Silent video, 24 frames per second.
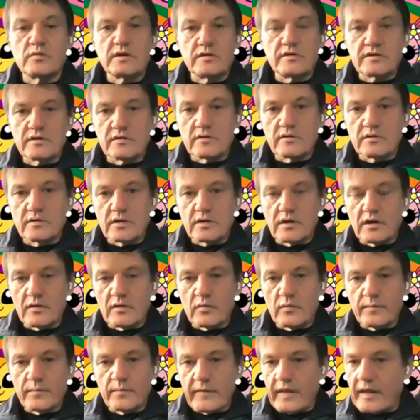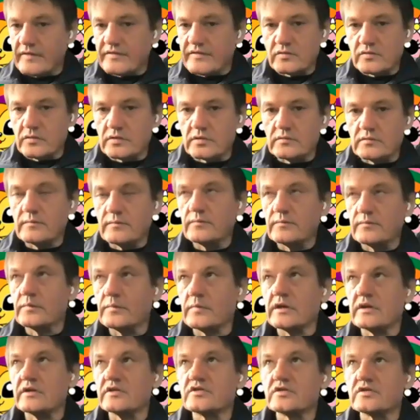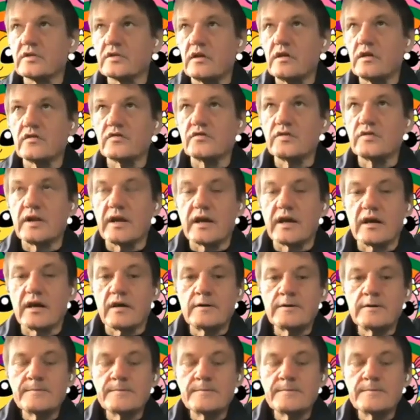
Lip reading: we'd used, and that's all been solved now.